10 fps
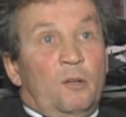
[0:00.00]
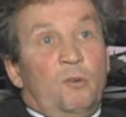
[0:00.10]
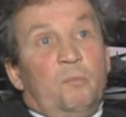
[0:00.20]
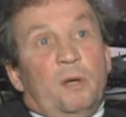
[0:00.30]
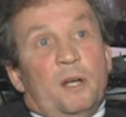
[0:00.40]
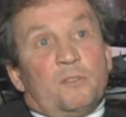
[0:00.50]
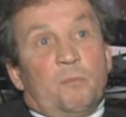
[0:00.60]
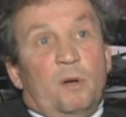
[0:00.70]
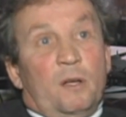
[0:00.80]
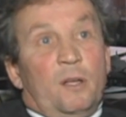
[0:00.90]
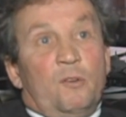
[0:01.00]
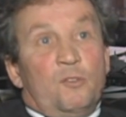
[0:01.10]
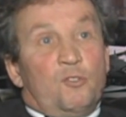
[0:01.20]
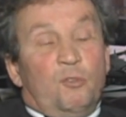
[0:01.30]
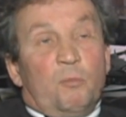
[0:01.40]
I couldn't pass the puck. I
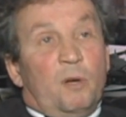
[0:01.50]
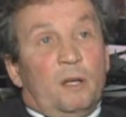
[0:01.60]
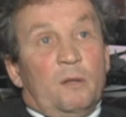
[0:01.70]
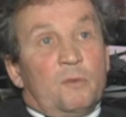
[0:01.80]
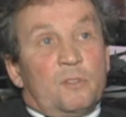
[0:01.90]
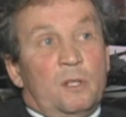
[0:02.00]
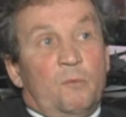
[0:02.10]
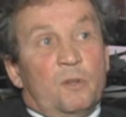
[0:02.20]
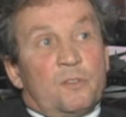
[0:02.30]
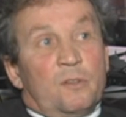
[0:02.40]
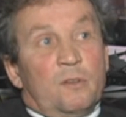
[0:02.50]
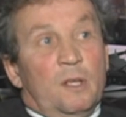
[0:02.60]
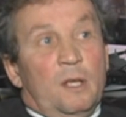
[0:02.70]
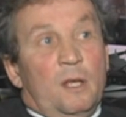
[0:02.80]
couldn't shoot the puck. It wasn't